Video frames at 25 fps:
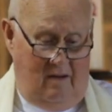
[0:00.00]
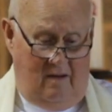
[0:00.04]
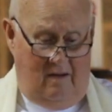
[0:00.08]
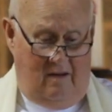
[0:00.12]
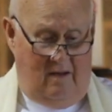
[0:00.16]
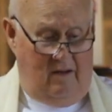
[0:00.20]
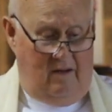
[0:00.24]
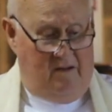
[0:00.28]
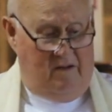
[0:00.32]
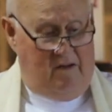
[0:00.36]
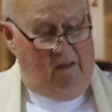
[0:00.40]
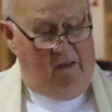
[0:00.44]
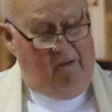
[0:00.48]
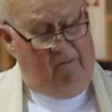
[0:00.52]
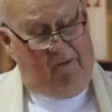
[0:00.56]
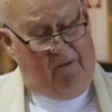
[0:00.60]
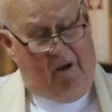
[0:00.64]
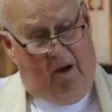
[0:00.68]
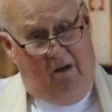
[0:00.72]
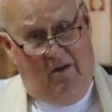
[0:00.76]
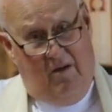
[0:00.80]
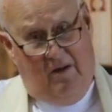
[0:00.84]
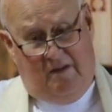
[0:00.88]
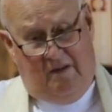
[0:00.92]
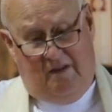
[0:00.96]
So the
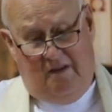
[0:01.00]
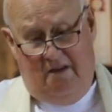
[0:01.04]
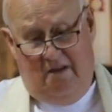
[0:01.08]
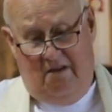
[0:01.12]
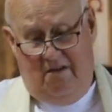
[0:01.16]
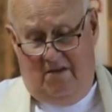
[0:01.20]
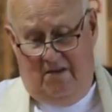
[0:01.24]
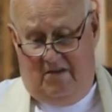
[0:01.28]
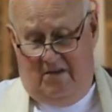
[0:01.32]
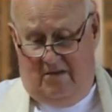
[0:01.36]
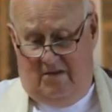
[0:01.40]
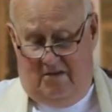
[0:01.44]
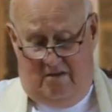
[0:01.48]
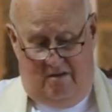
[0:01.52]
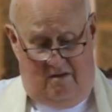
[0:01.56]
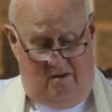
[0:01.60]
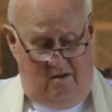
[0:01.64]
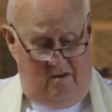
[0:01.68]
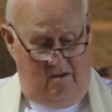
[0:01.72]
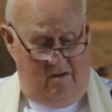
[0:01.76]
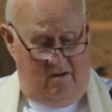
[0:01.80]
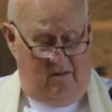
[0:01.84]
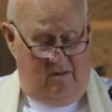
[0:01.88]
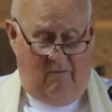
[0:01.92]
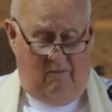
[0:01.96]
Pharisees,
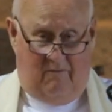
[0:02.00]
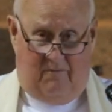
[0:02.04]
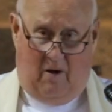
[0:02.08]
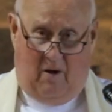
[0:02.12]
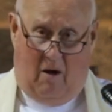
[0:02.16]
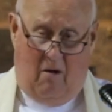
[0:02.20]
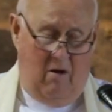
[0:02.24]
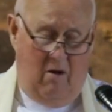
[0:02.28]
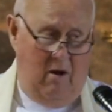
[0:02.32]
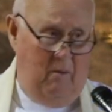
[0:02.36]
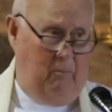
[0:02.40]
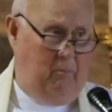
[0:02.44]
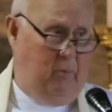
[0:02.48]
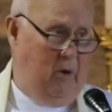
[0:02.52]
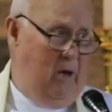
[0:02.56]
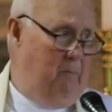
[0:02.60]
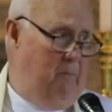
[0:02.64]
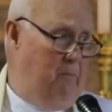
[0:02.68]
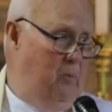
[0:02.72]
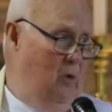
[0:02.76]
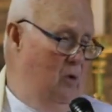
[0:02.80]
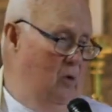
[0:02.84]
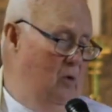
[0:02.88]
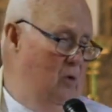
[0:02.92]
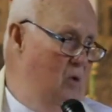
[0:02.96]
the very
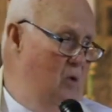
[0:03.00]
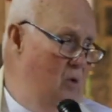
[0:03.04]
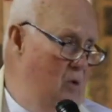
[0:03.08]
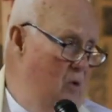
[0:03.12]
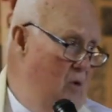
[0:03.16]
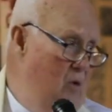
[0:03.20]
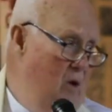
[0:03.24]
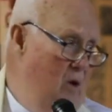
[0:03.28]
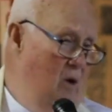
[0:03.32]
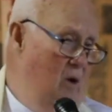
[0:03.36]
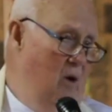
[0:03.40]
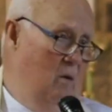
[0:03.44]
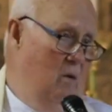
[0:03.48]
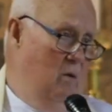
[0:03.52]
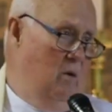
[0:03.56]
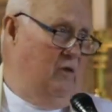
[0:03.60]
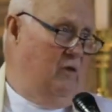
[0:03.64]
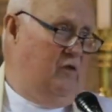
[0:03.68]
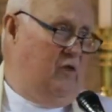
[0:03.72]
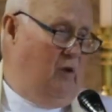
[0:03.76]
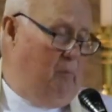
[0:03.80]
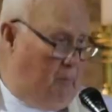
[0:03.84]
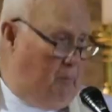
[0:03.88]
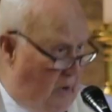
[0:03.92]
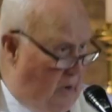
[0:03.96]
people who were
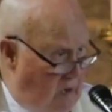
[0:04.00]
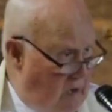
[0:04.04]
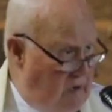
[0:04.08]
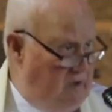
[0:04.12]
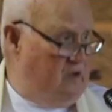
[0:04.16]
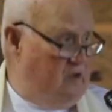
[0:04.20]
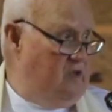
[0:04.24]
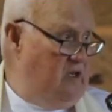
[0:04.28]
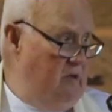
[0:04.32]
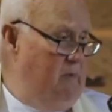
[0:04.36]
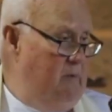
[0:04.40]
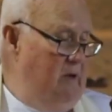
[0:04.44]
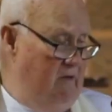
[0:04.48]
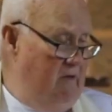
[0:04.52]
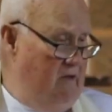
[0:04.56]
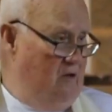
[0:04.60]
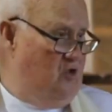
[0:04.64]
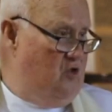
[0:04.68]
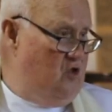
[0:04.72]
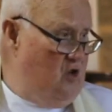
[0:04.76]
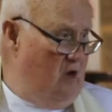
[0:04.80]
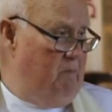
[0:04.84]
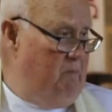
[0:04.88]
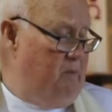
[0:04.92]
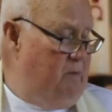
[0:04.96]
supposed to be the
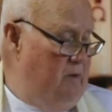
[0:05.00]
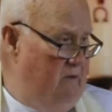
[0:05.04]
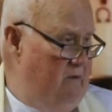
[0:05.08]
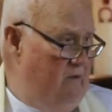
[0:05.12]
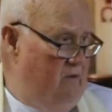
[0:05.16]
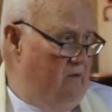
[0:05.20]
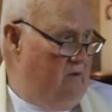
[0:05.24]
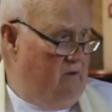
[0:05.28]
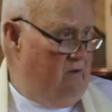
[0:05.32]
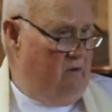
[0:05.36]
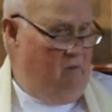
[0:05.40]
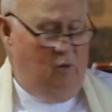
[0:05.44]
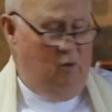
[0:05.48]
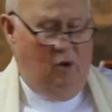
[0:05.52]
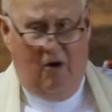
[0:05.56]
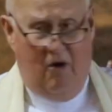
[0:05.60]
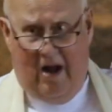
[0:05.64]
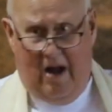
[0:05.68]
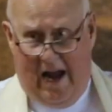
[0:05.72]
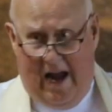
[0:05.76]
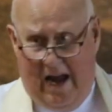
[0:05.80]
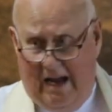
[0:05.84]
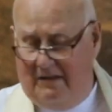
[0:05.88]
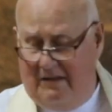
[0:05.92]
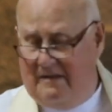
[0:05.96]
shepherds, were
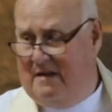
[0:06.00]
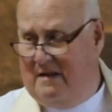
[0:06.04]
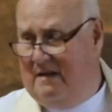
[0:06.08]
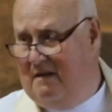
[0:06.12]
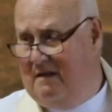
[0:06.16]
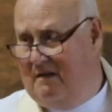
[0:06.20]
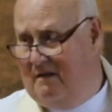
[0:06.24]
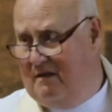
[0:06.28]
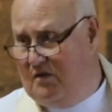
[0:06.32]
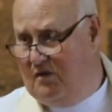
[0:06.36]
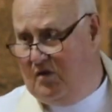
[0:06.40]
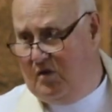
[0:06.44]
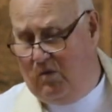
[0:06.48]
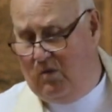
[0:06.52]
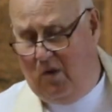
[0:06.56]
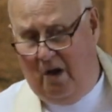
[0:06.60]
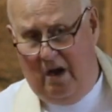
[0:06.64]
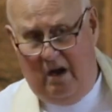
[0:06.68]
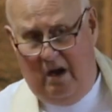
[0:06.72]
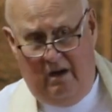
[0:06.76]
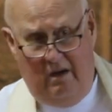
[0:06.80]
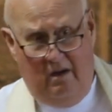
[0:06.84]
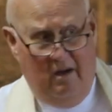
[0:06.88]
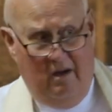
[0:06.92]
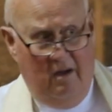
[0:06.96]
reacting in this
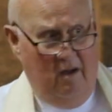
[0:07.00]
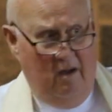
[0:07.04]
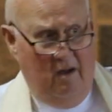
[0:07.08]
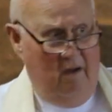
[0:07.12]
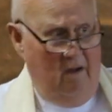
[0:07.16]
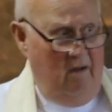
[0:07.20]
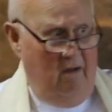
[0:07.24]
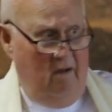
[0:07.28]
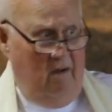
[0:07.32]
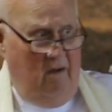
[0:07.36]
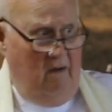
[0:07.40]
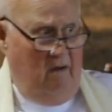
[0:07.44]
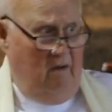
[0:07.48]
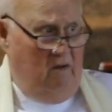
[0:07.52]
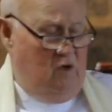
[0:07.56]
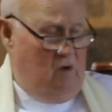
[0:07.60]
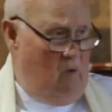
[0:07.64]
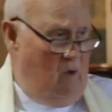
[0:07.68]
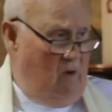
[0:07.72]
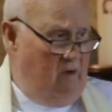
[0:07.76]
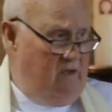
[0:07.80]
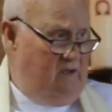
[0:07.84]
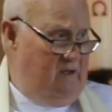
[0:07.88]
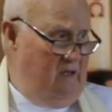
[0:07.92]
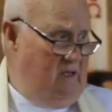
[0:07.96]
way
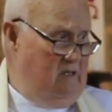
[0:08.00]
towards this